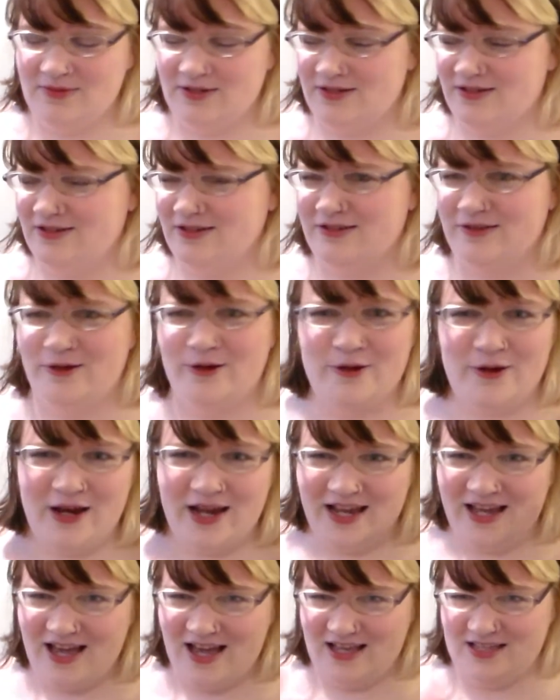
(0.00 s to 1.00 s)
They're, they're
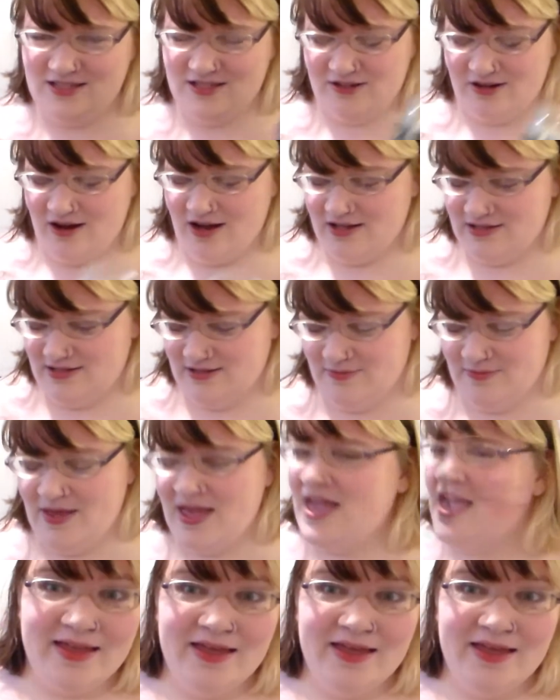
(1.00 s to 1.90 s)
great guys. They're awesome.